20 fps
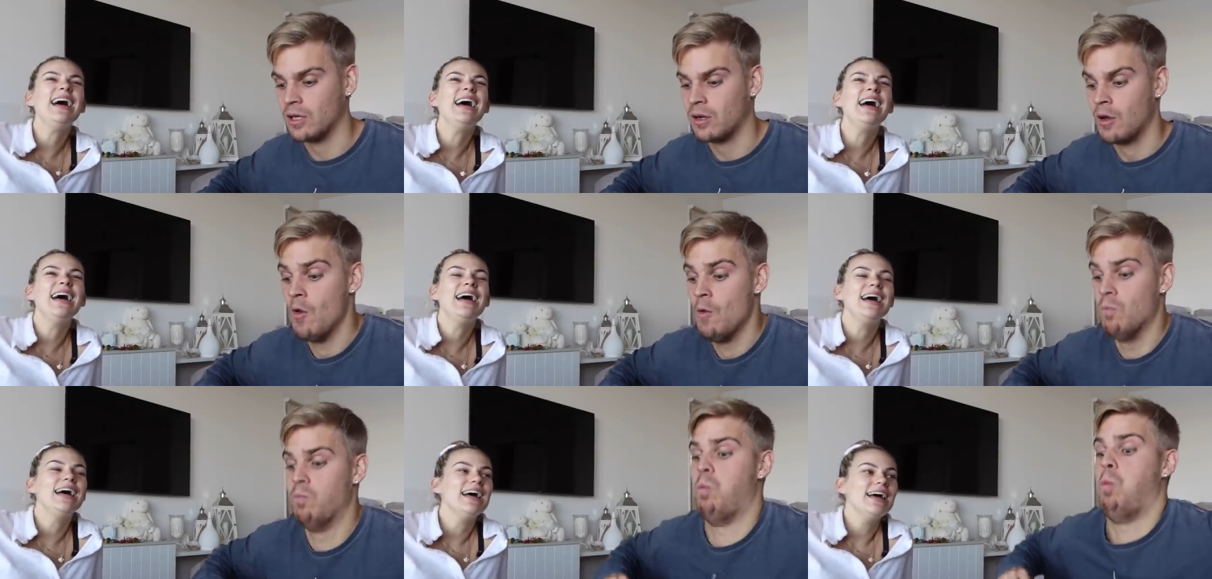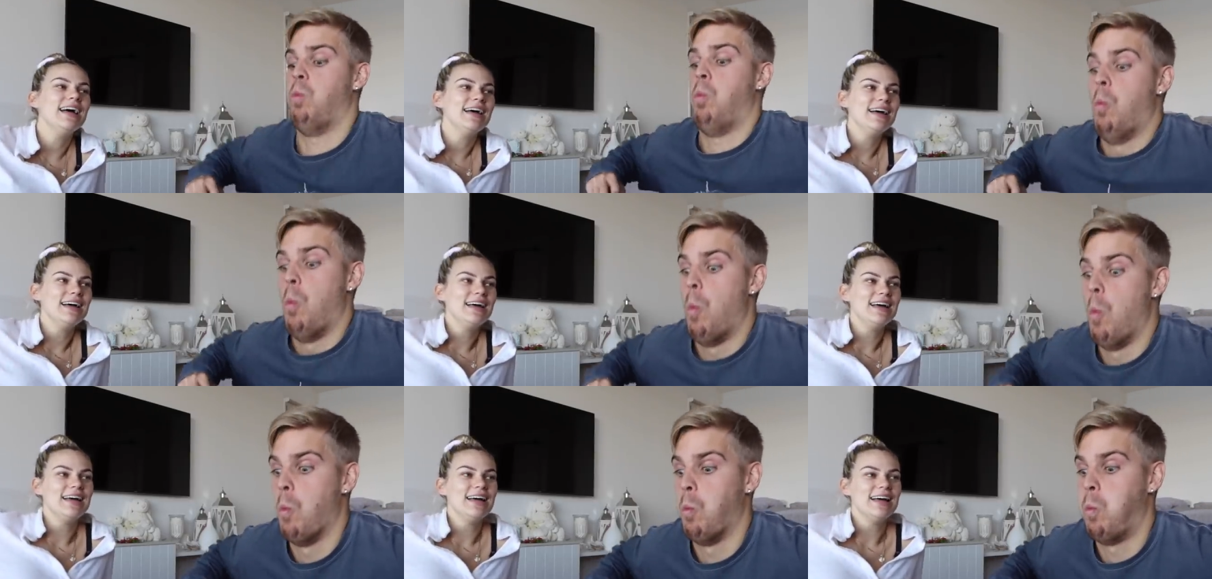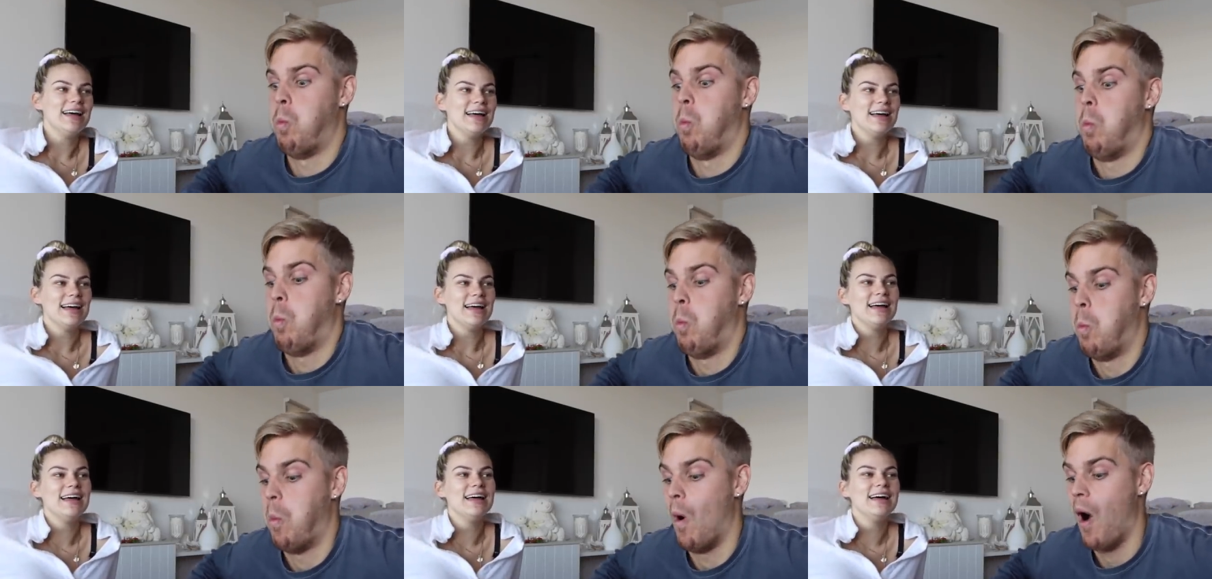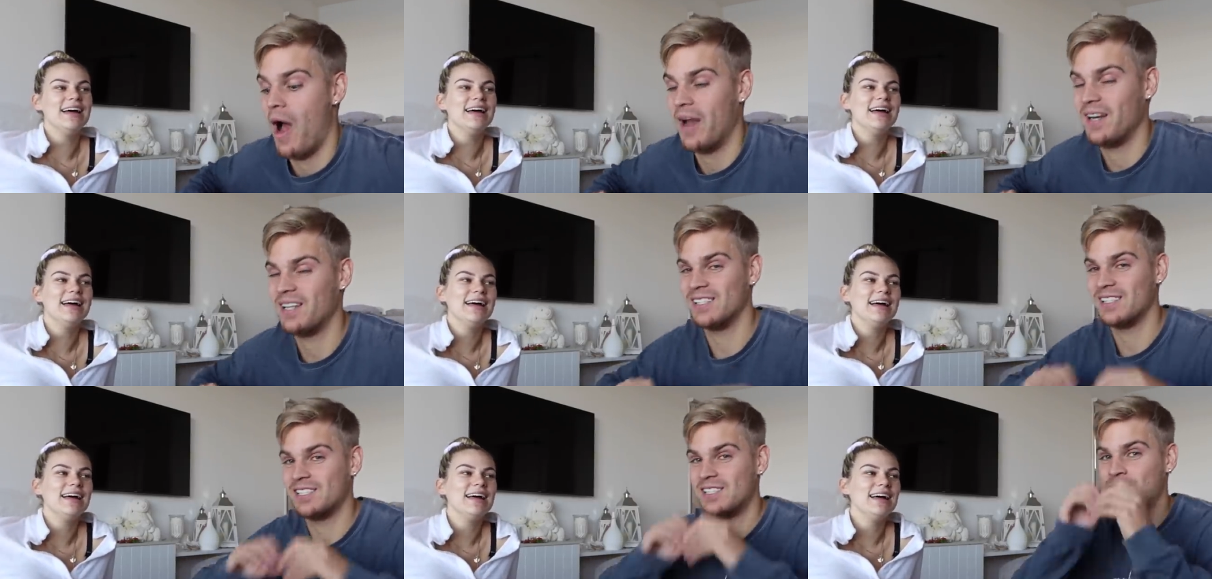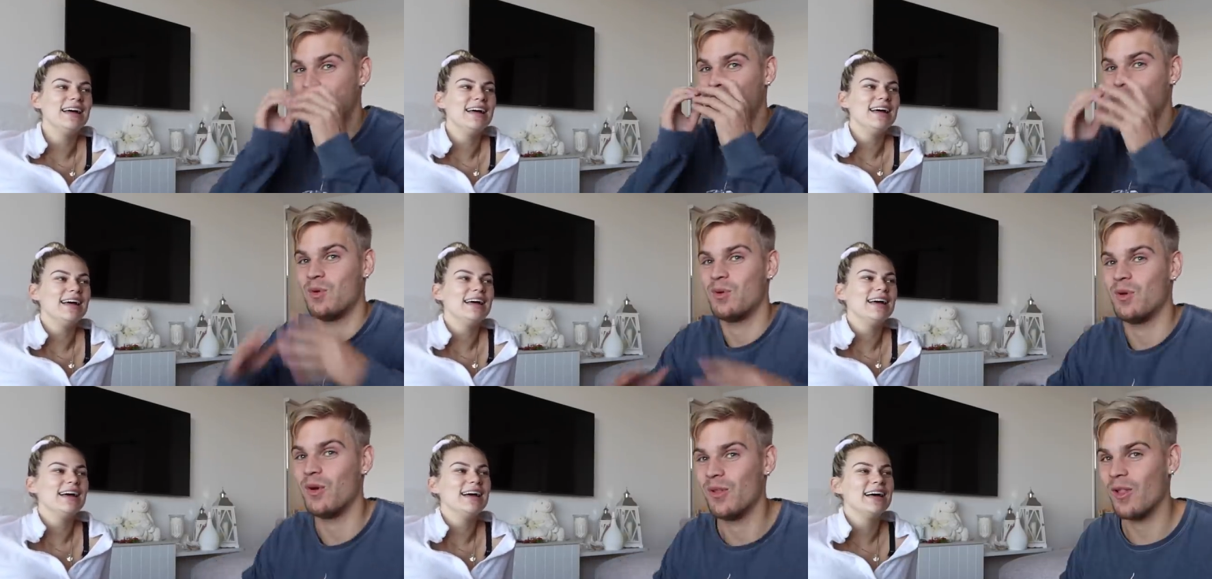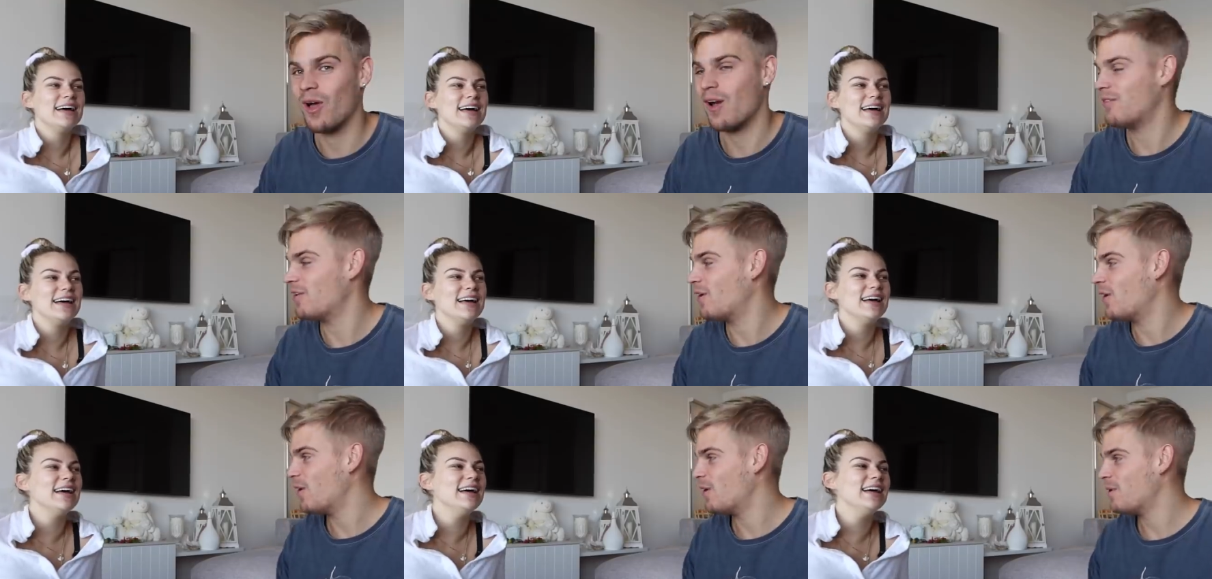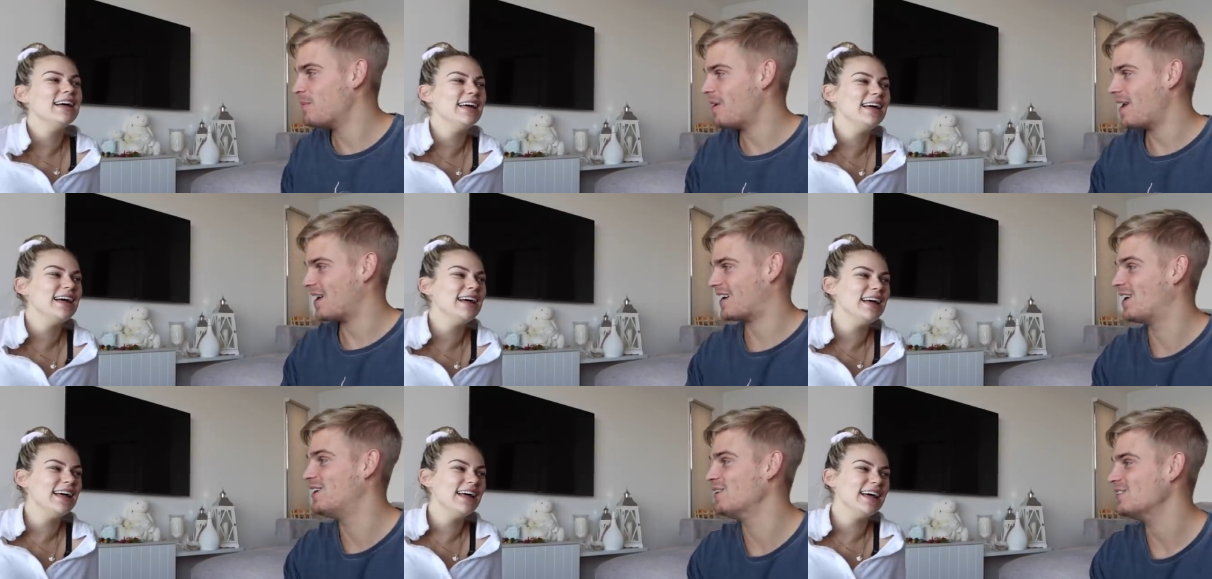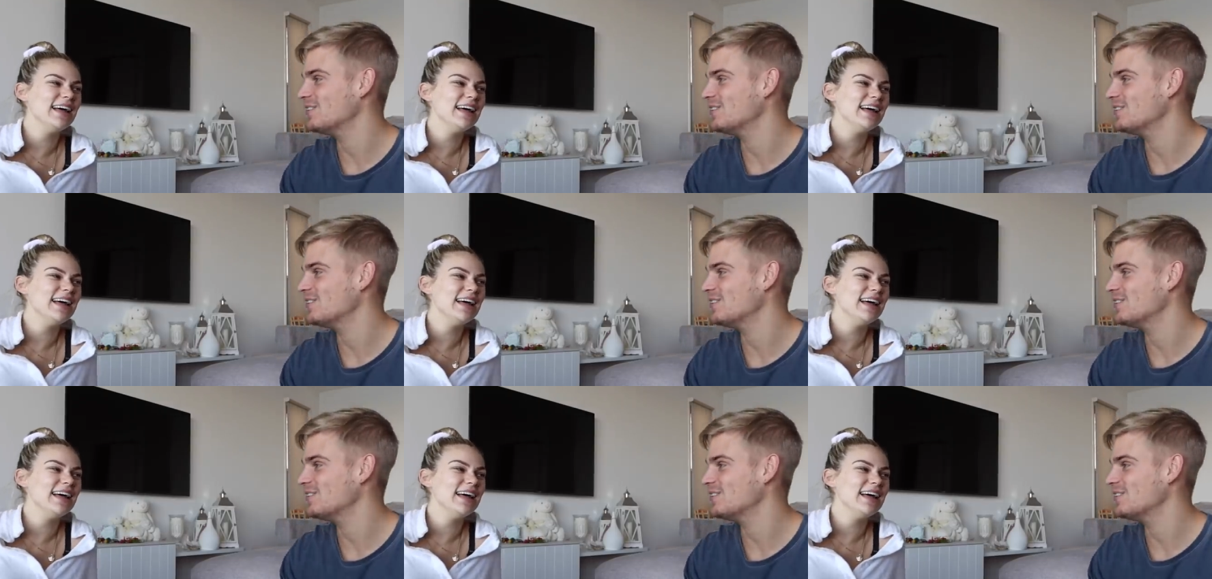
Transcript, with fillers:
Speaker 1: like I nearly spewed all over her back.